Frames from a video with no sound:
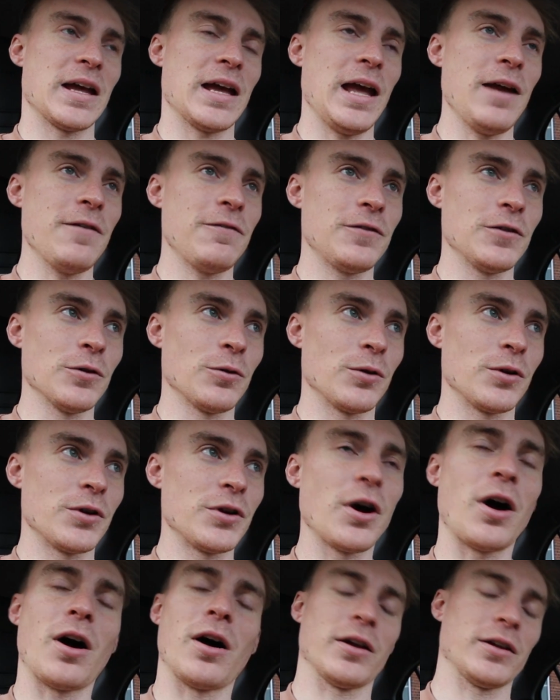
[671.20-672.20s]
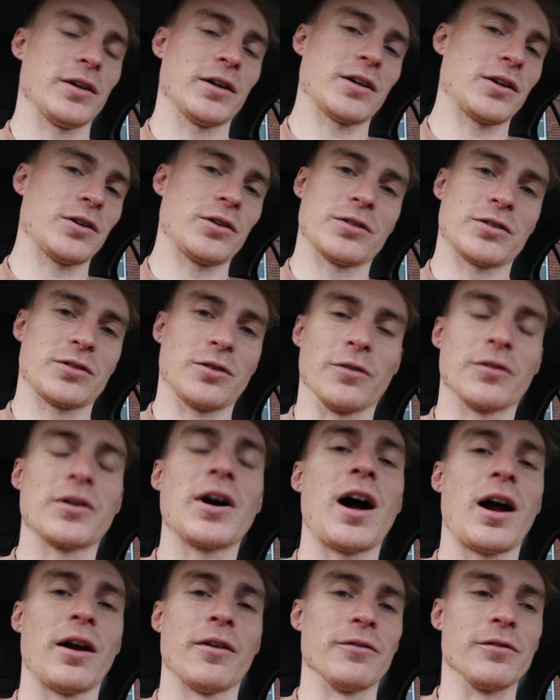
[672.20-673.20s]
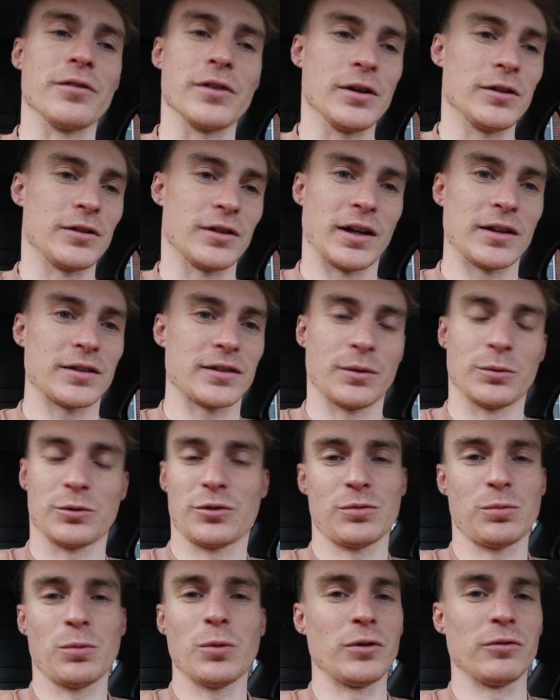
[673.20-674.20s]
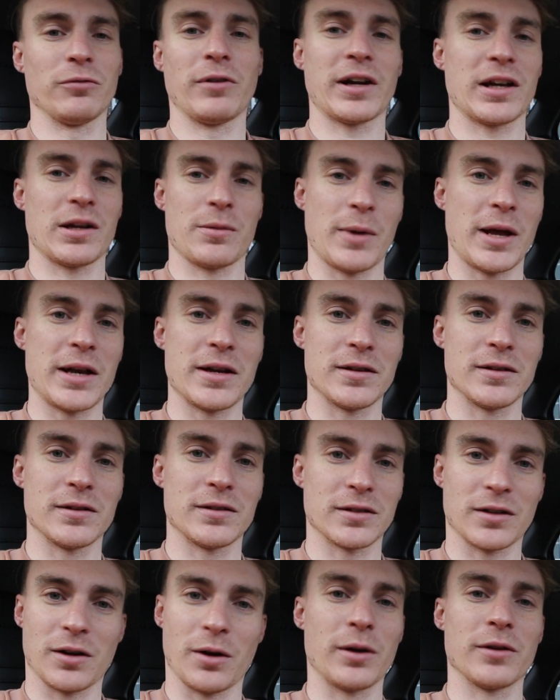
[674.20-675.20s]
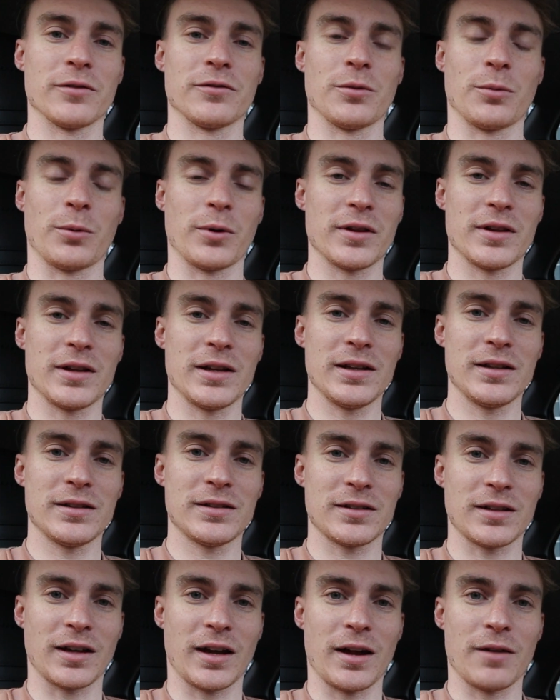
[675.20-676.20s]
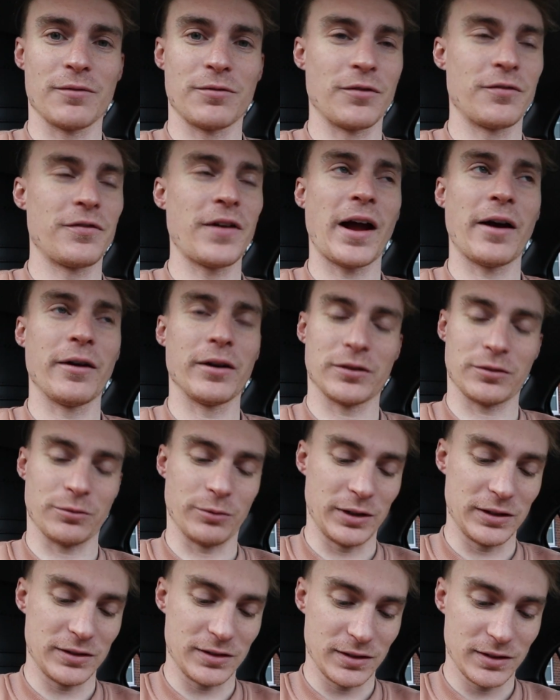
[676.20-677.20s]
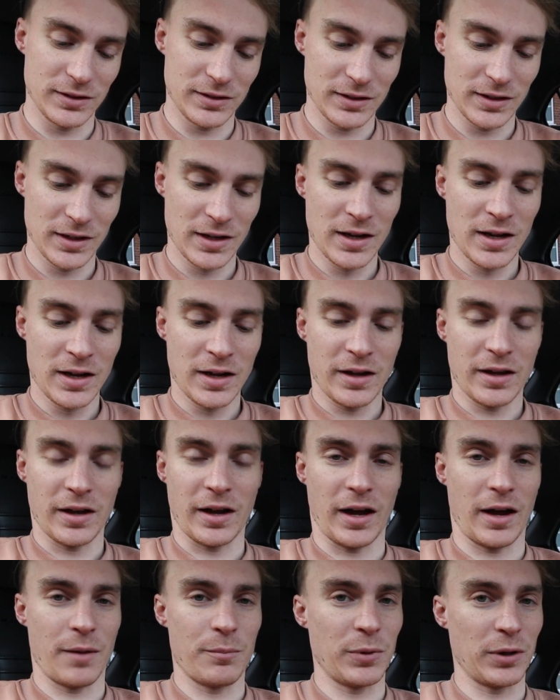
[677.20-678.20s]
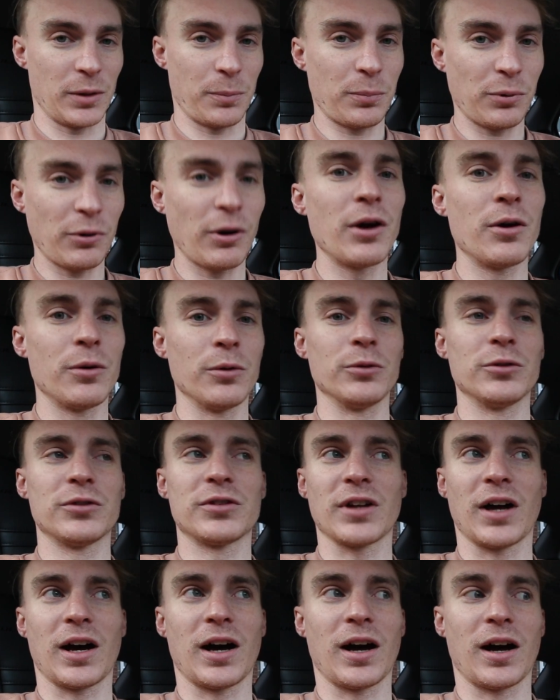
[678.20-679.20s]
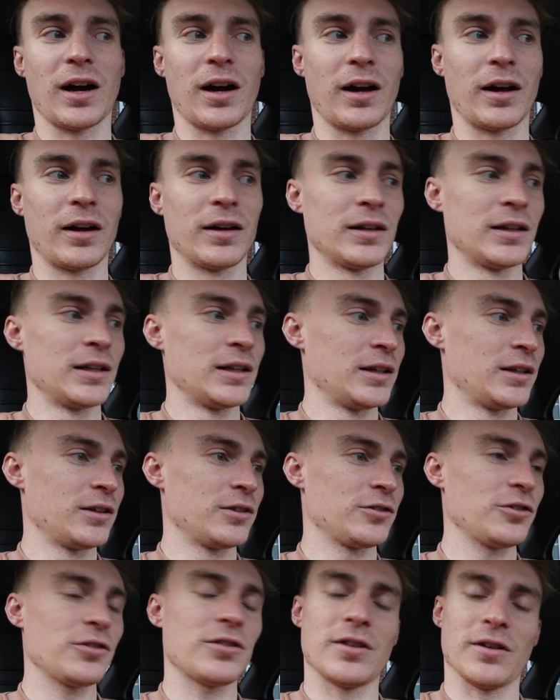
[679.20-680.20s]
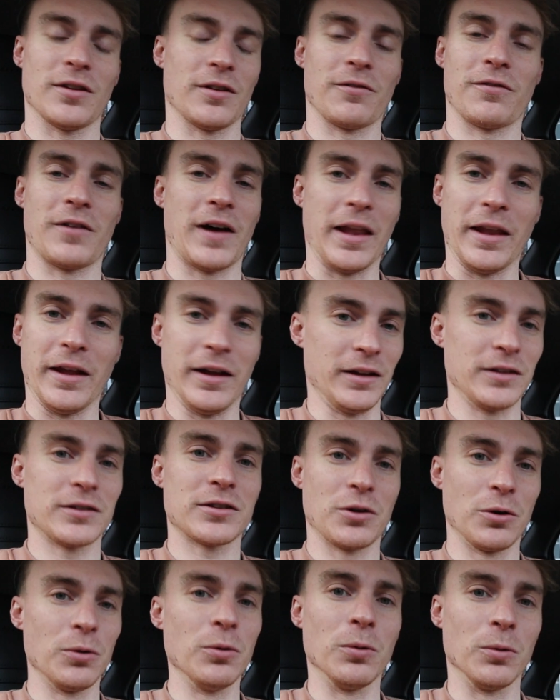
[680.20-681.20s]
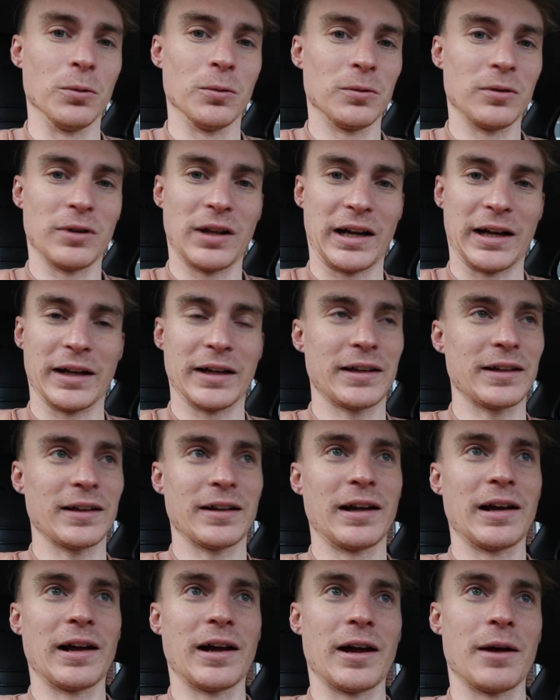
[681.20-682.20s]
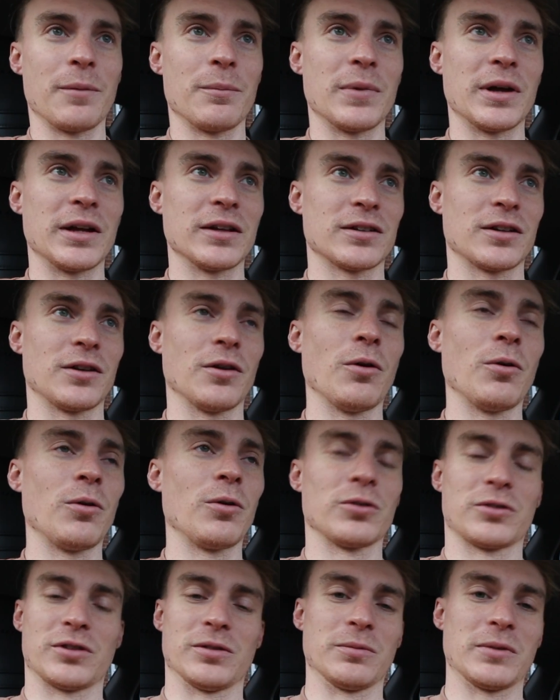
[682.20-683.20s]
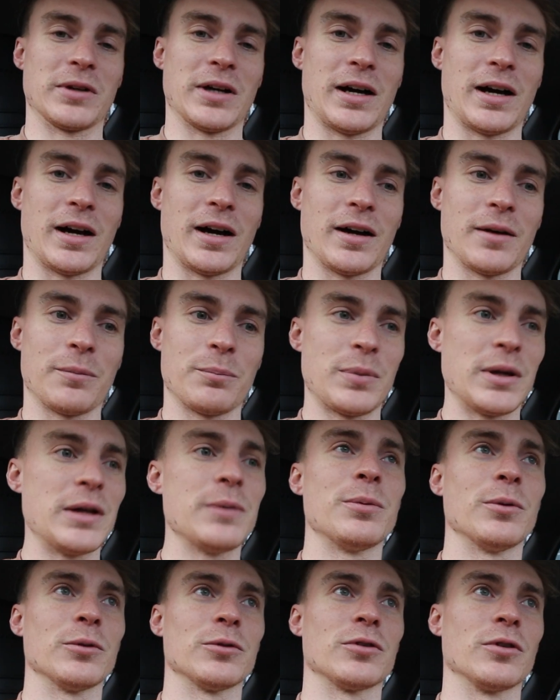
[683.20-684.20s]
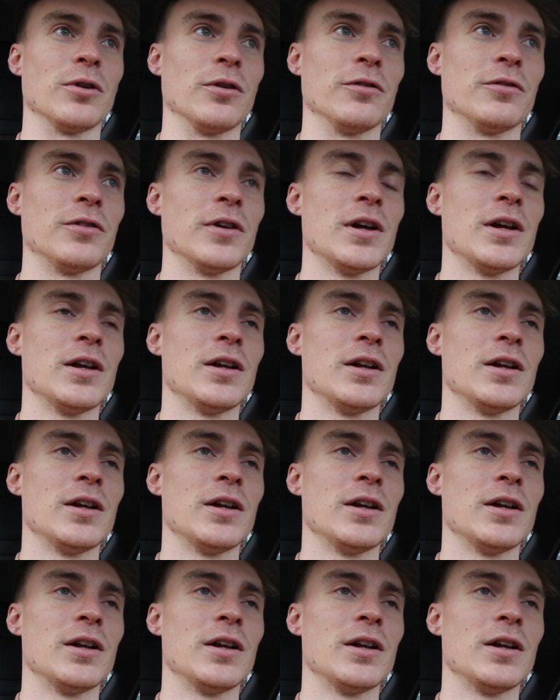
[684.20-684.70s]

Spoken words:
If you're not a sort of car enthusiast, I just wouldn't recommend going for one of these for various reasons. But the pros are just the fact that it's cool. Like, it's an awesome car. People sort